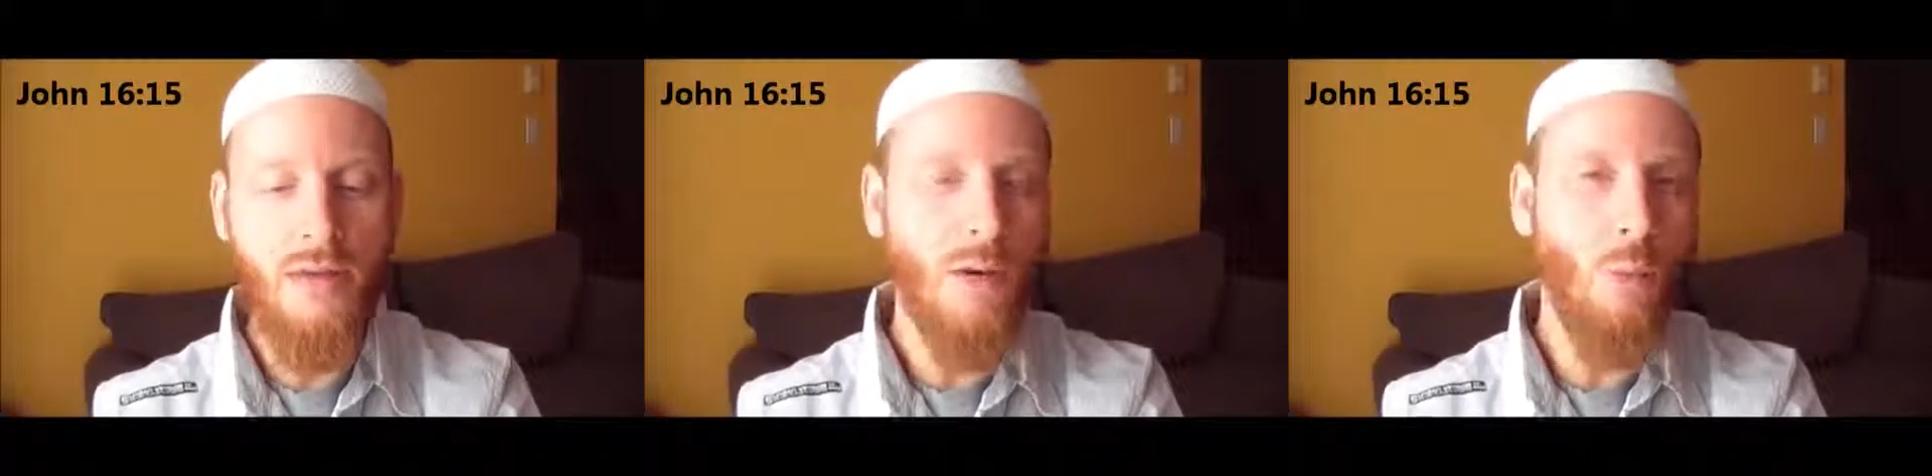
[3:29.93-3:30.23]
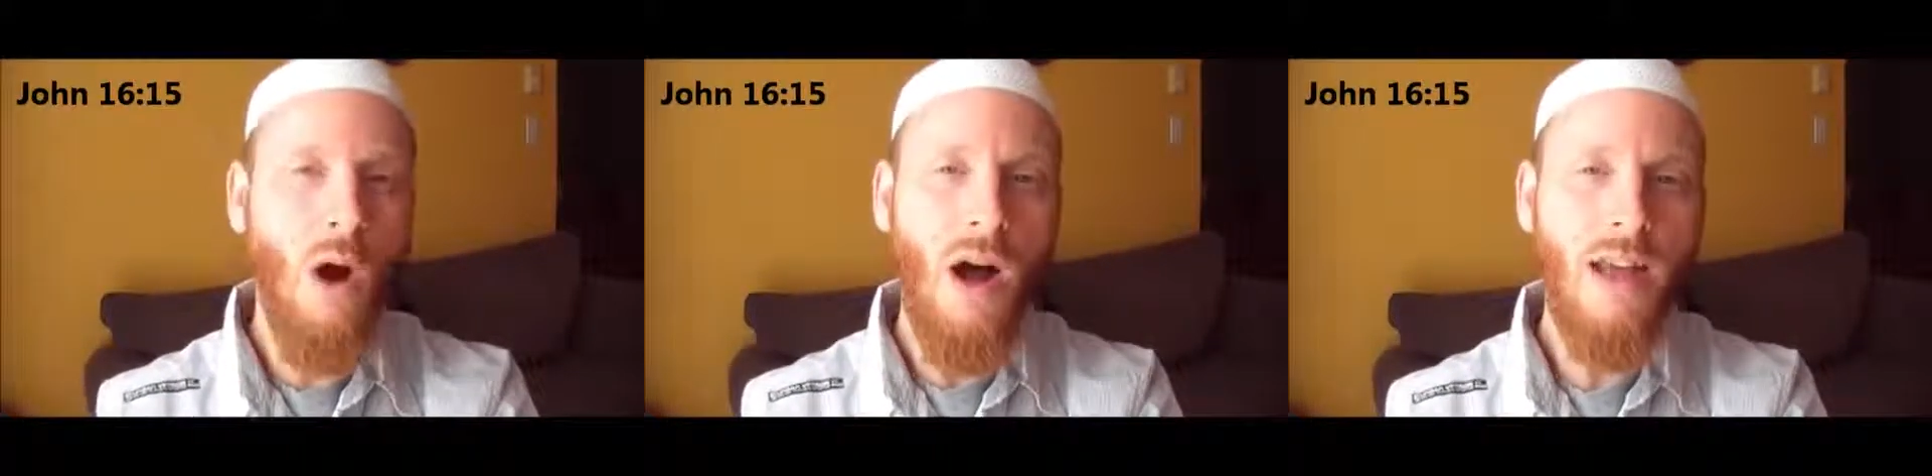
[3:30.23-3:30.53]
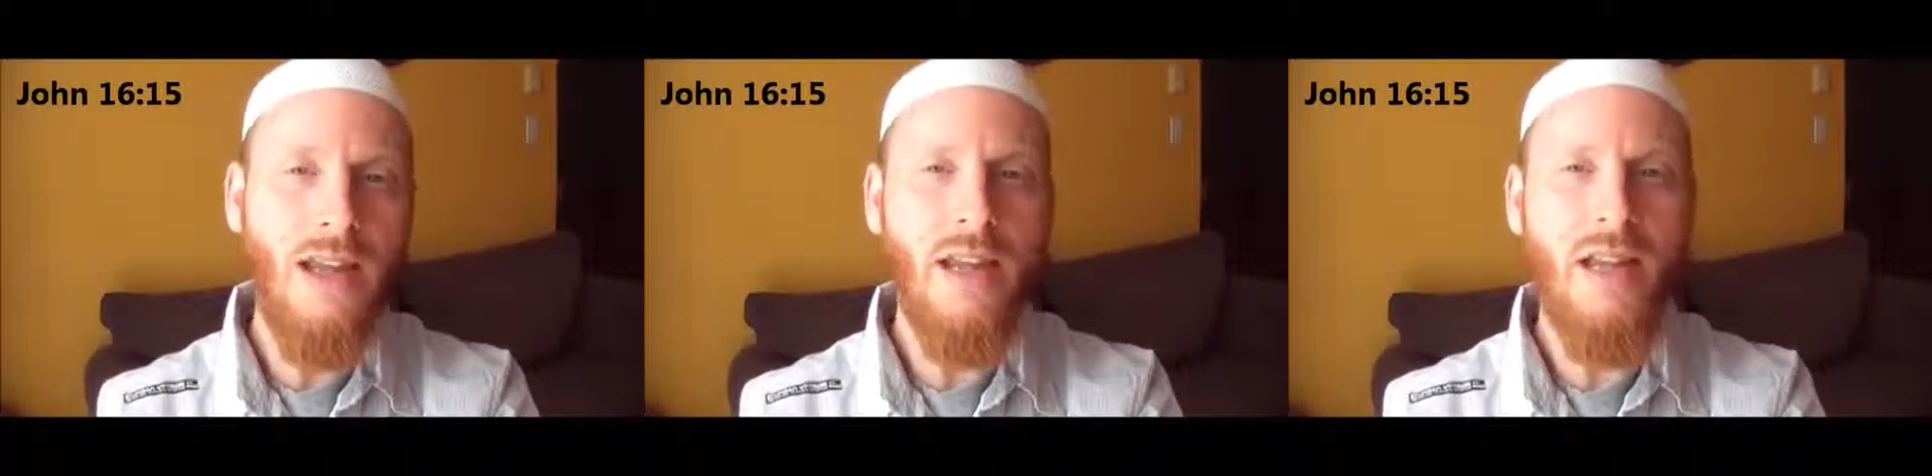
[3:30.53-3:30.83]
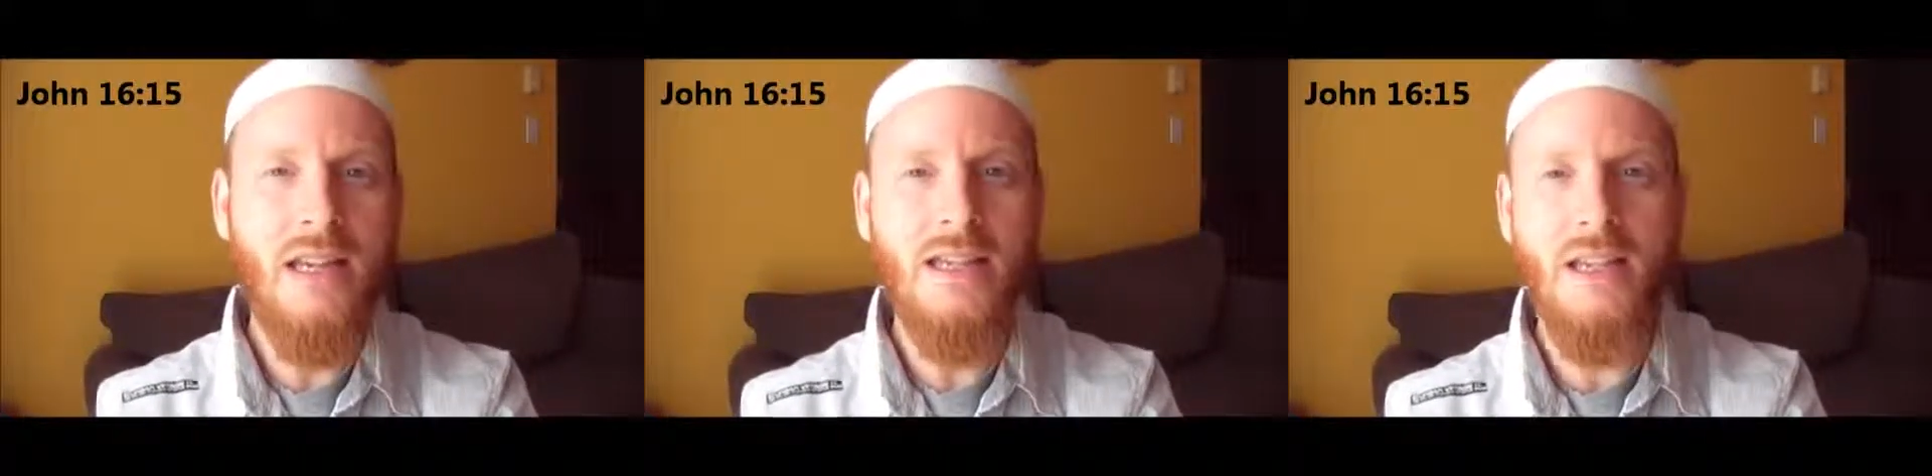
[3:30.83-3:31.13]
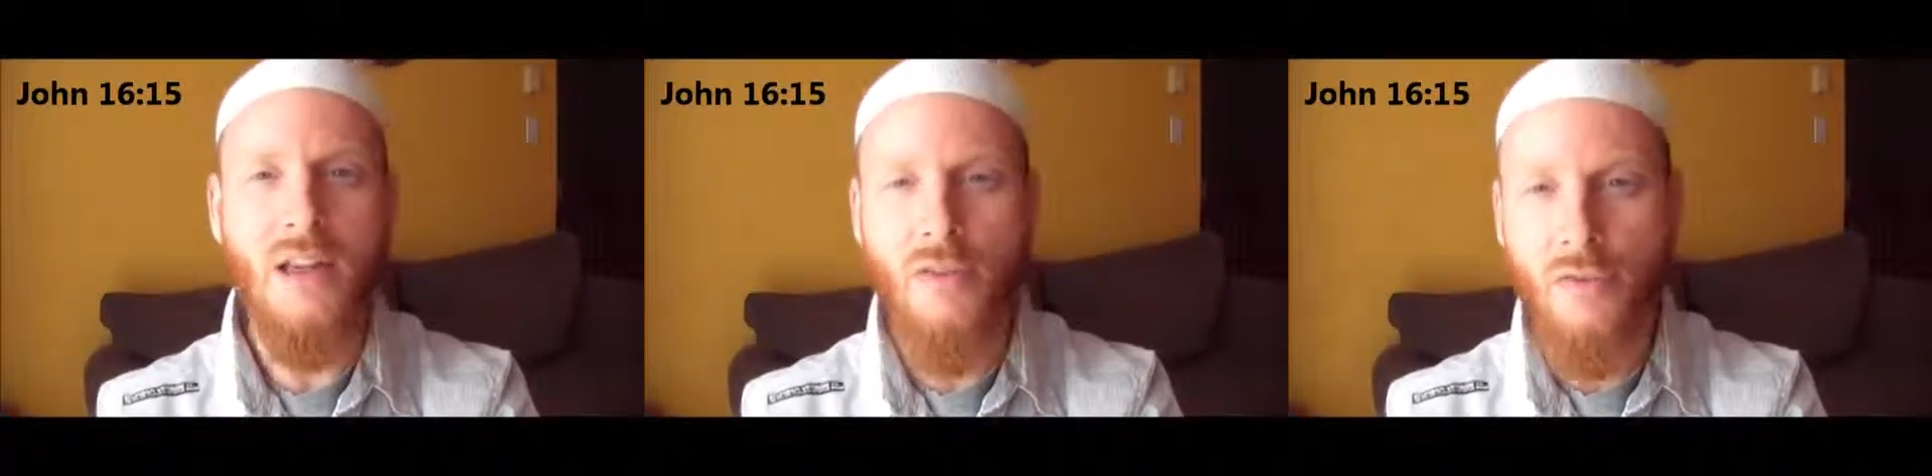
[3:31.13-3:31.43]
then why
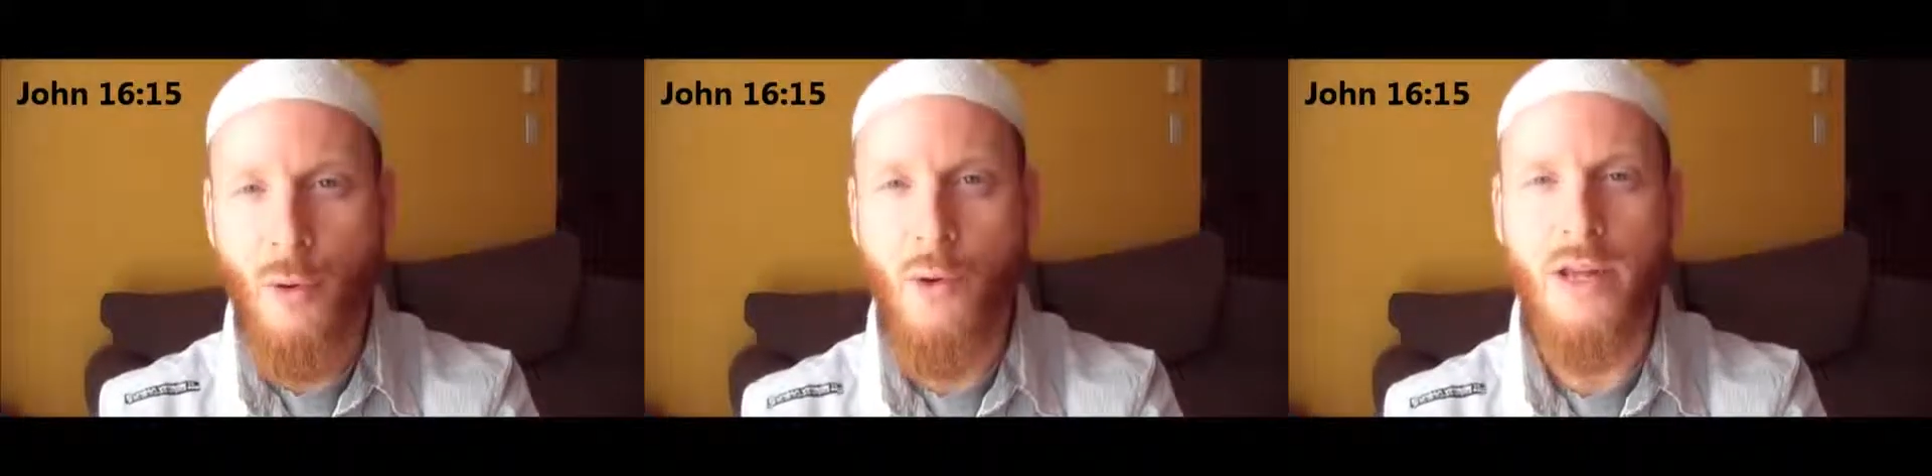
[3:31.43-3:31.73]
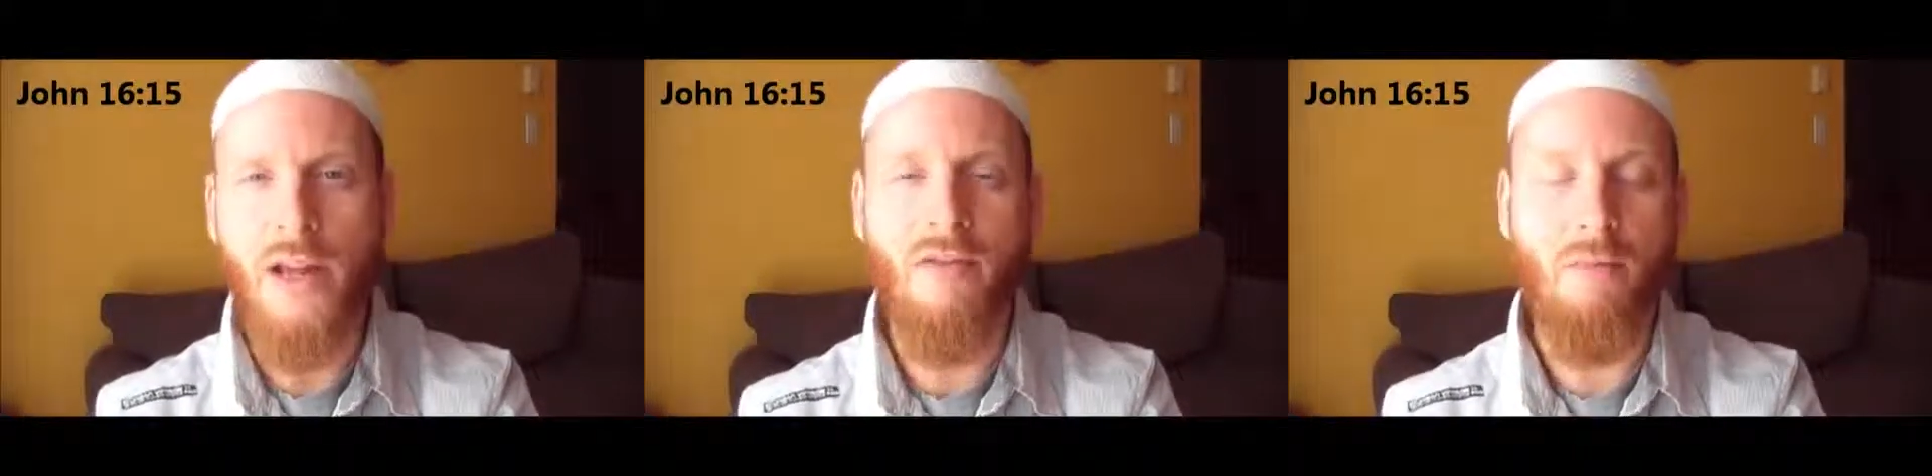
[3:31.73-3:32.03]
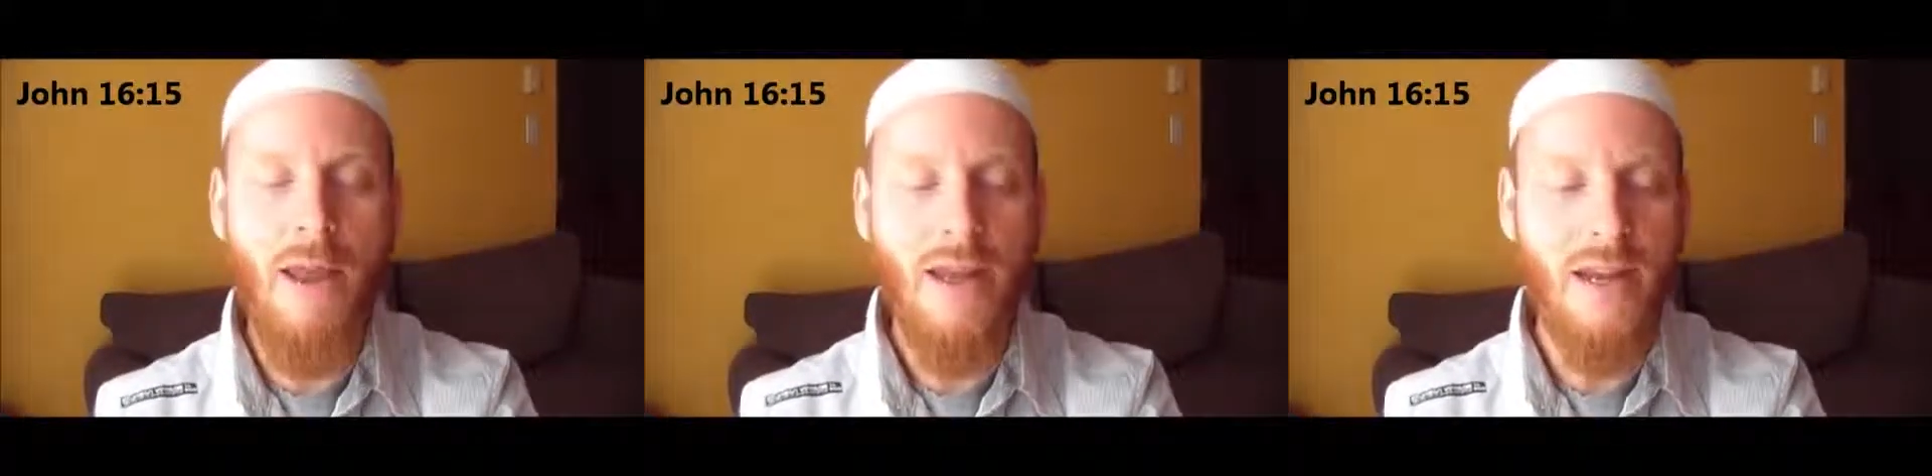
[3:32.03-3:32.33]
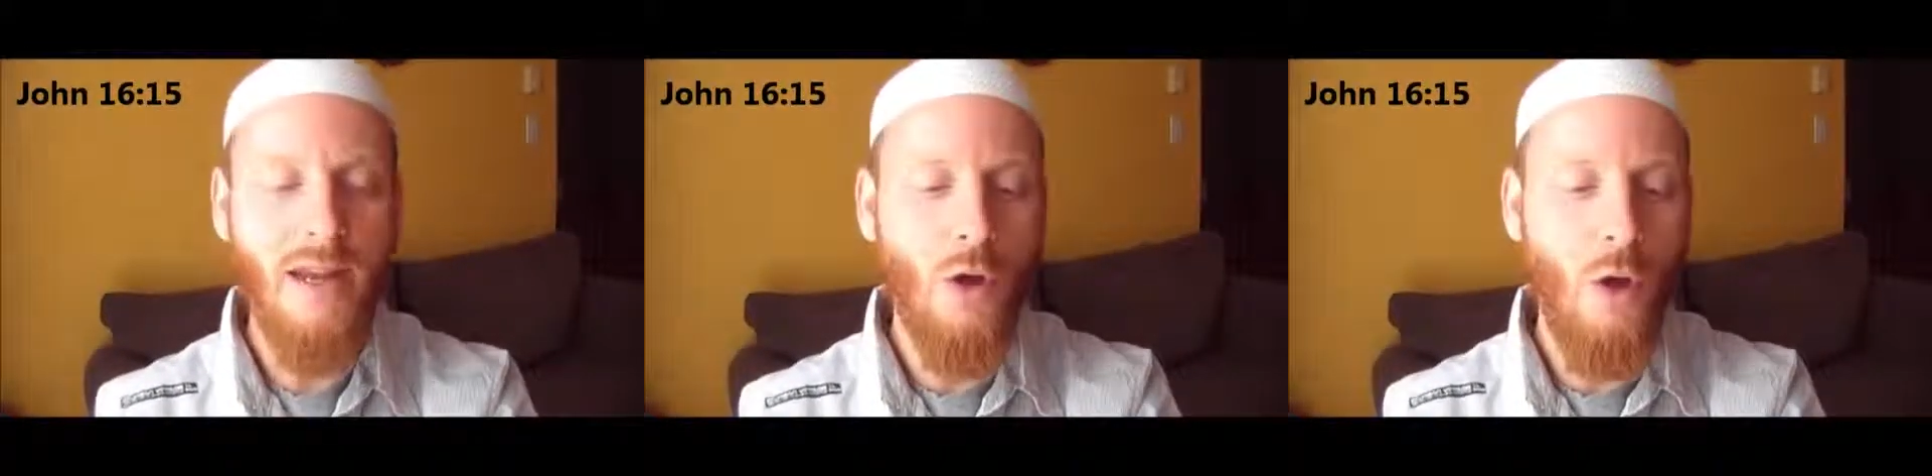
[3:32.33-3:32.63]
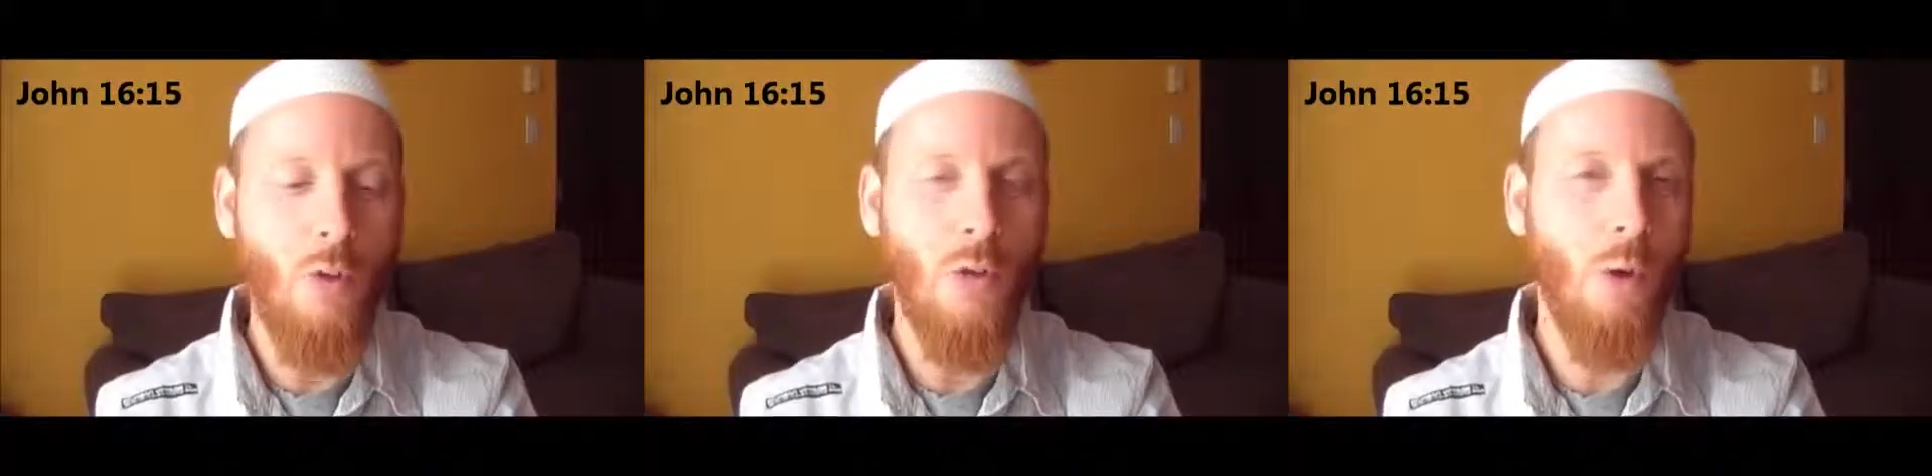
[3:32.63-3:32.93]
is the authority of making
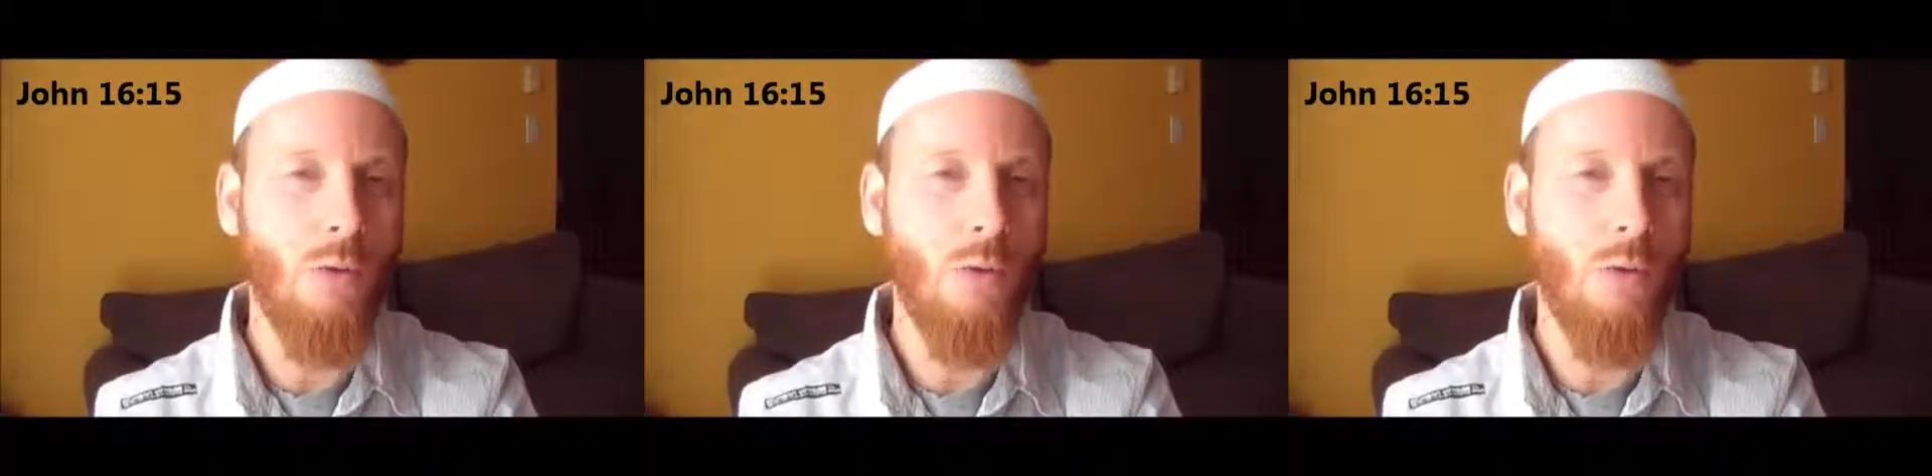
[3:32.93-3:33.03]
known